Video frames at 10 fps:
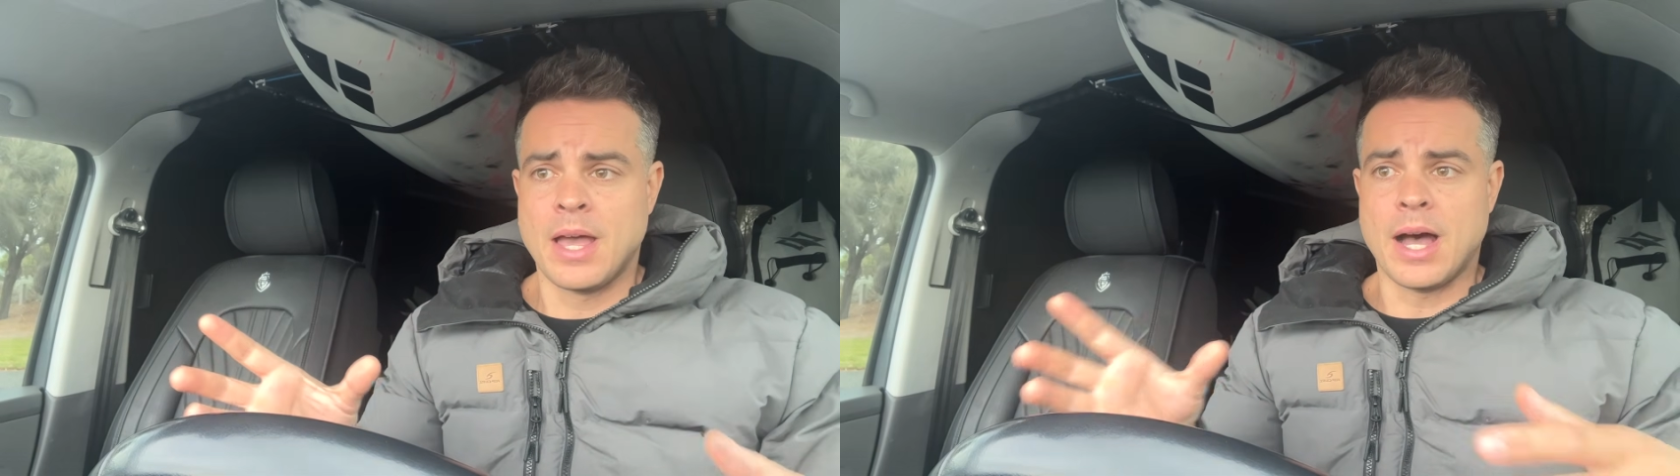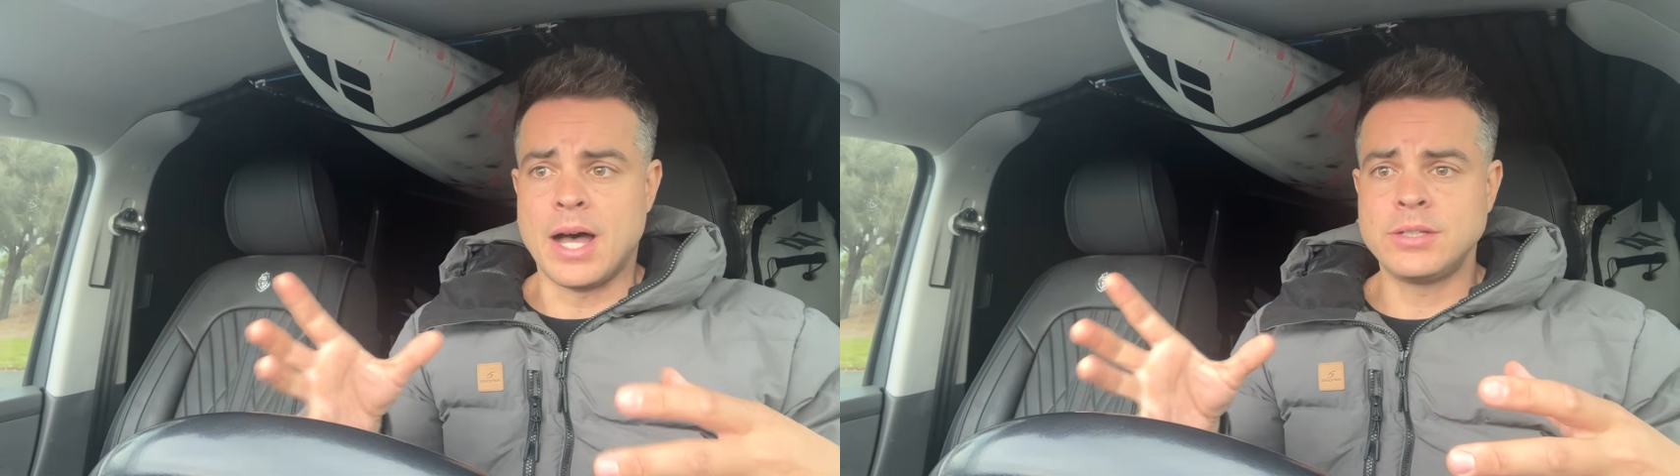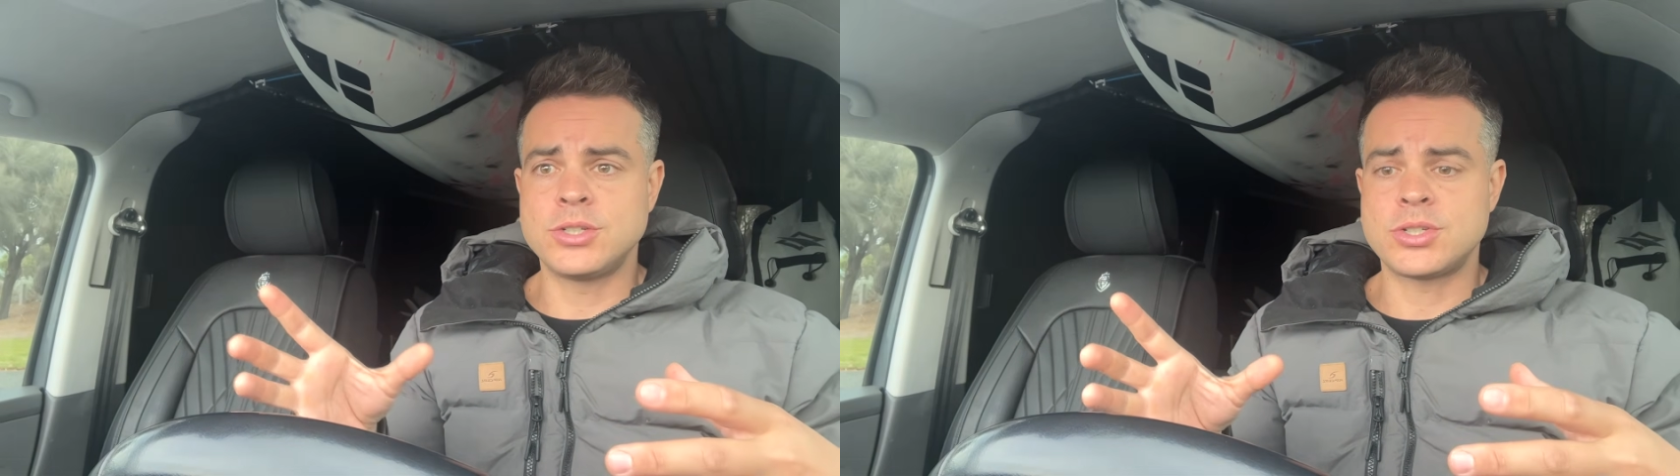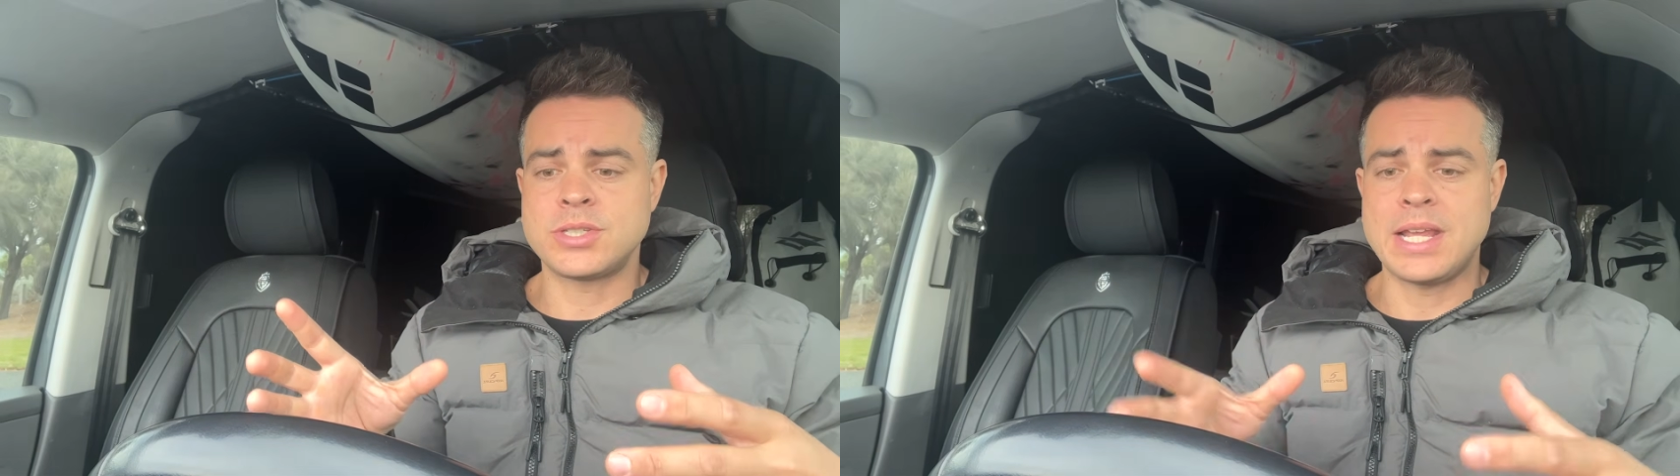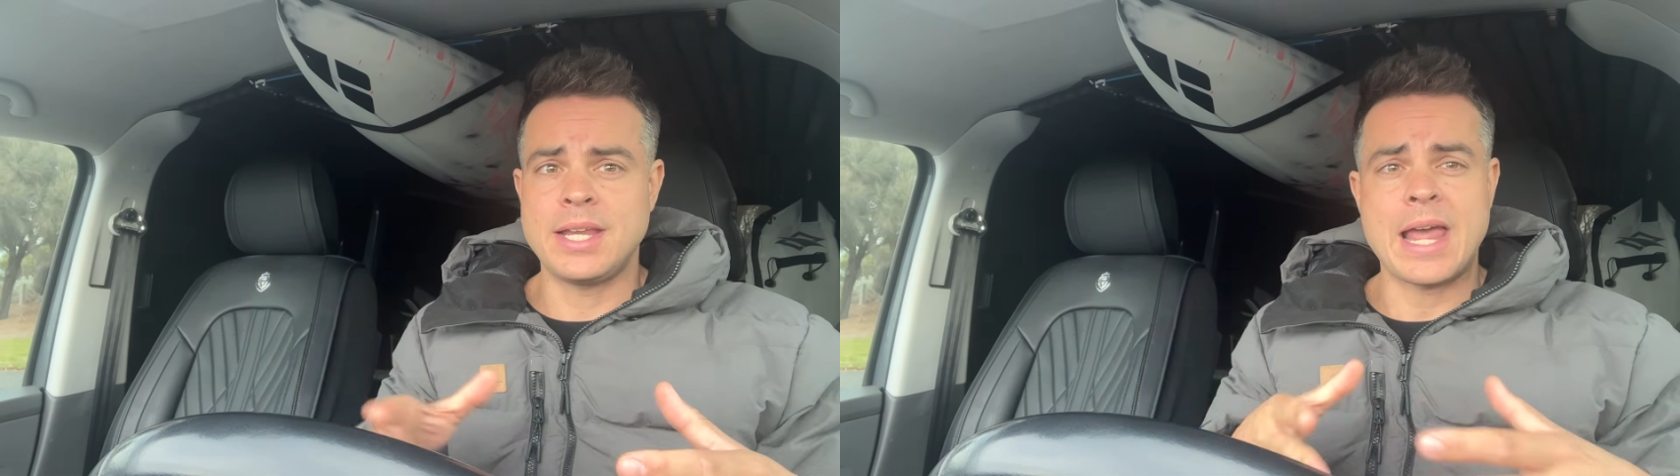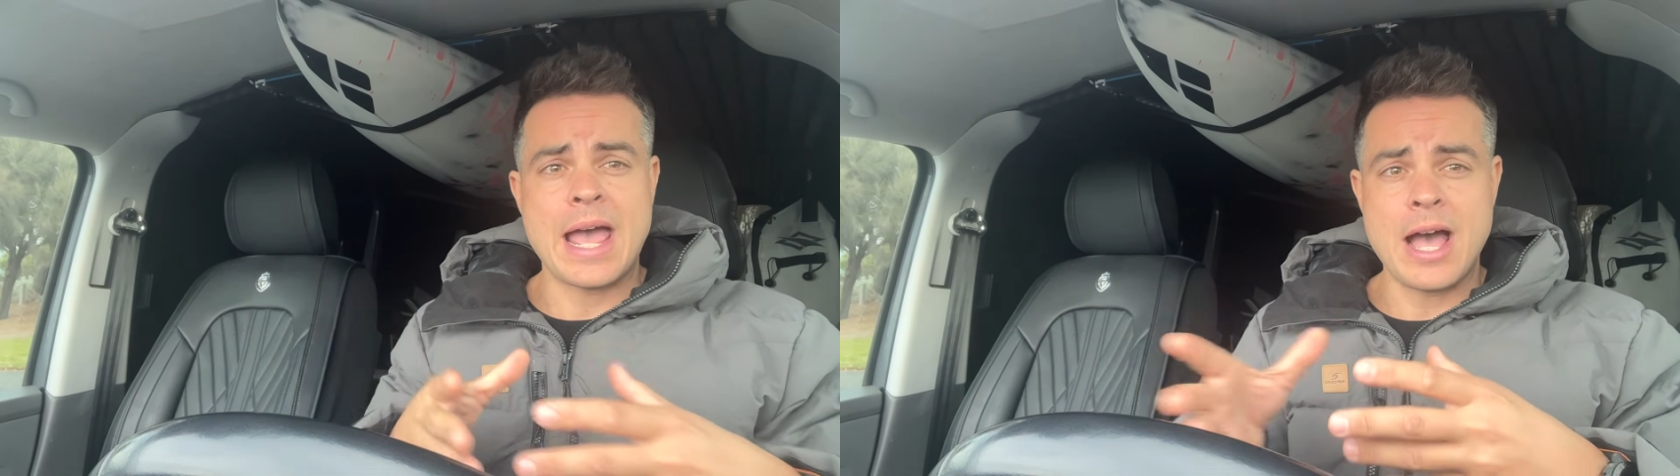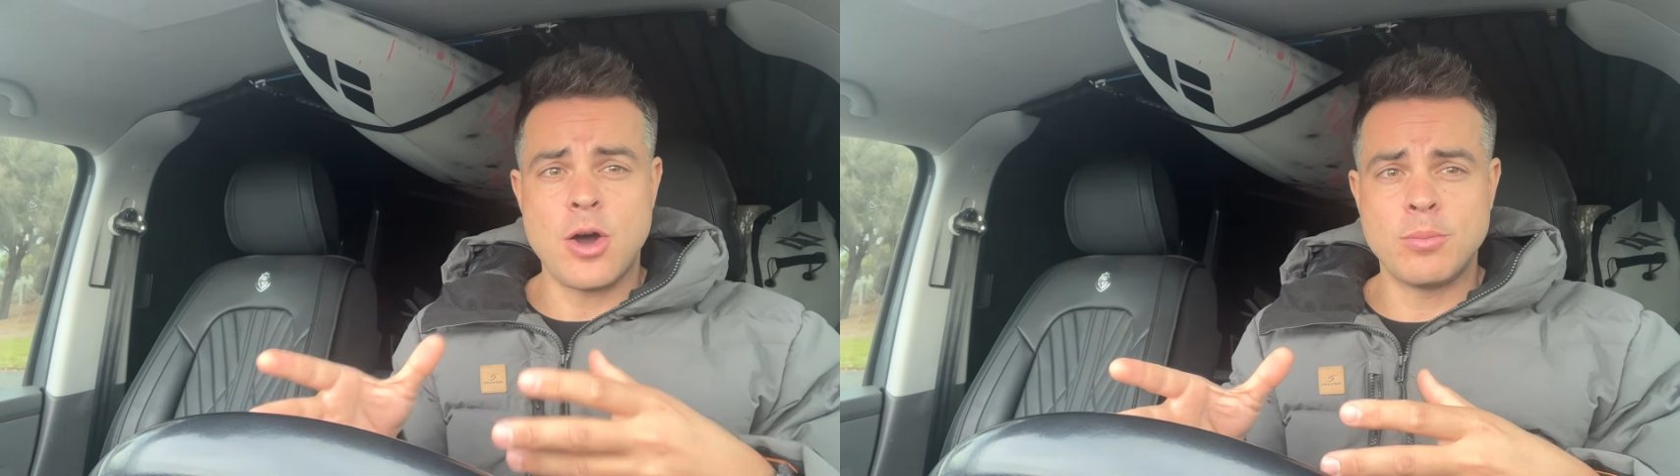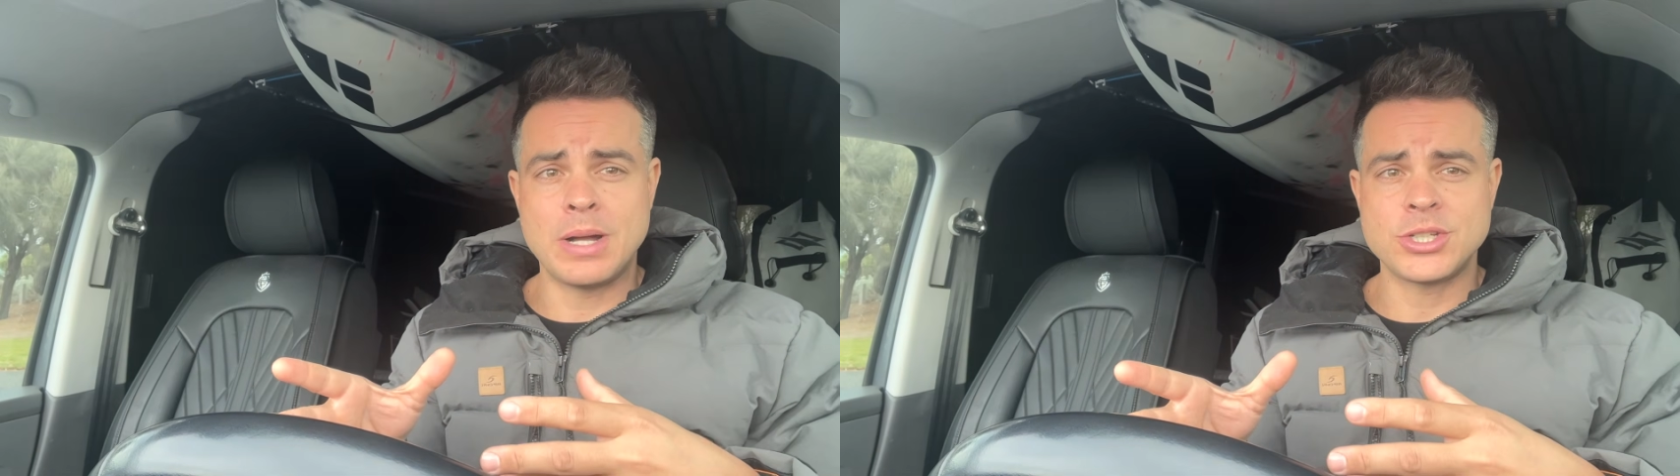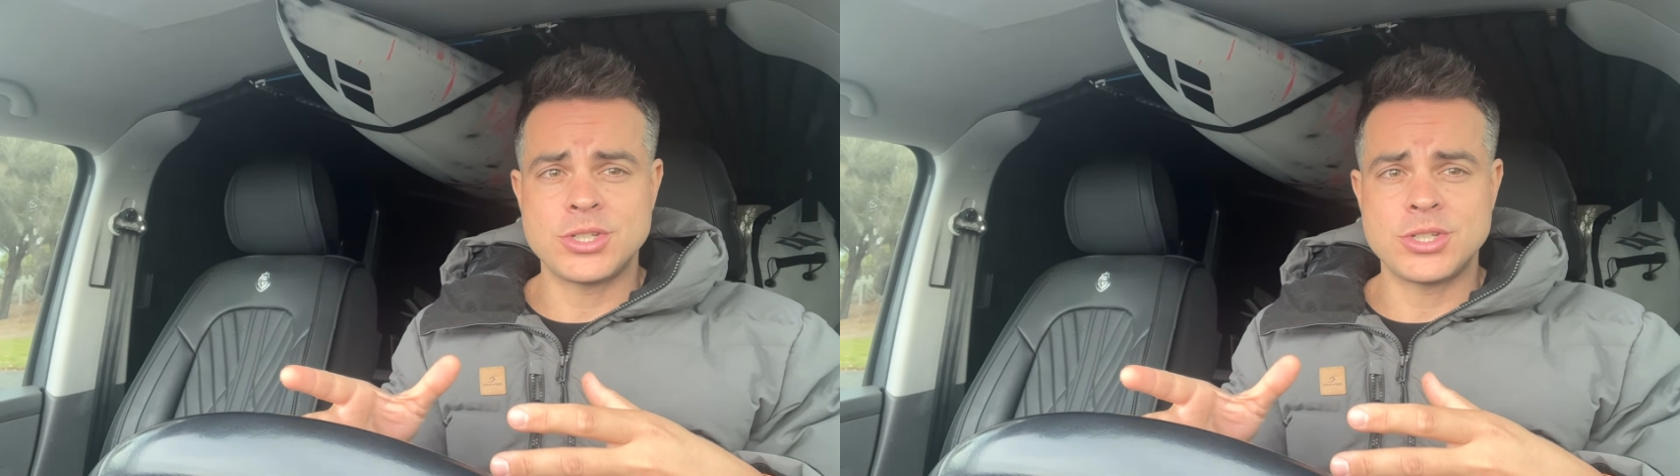understand how much